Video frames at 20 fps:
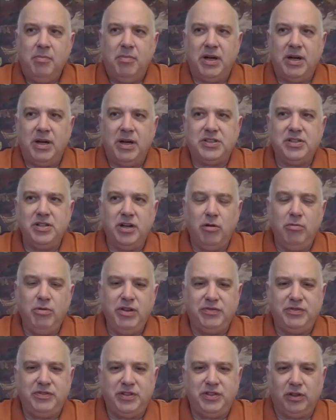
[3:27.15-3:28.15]
But,
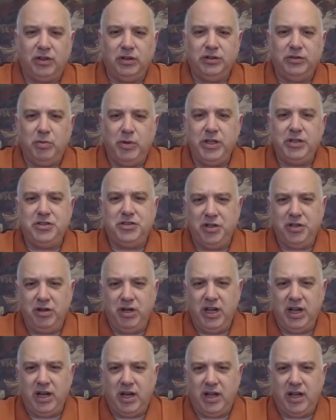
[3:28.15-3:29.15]
we've drilled Wheel
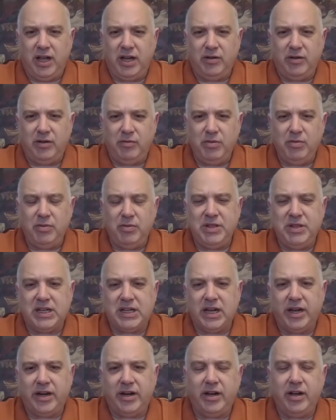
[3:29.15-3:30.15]
Julia and we will be
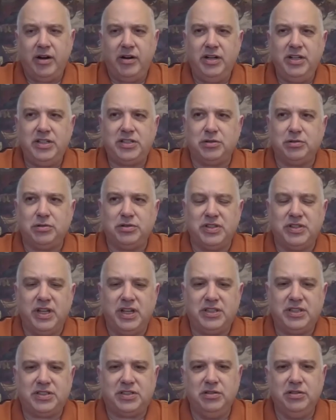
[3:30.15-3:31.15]
declaring a resource
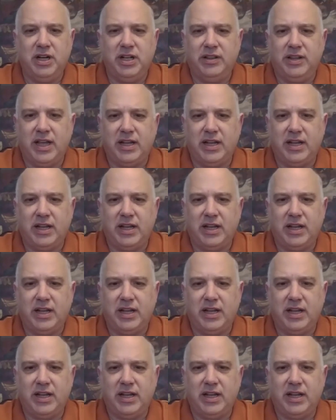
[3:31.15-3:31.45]
there soon.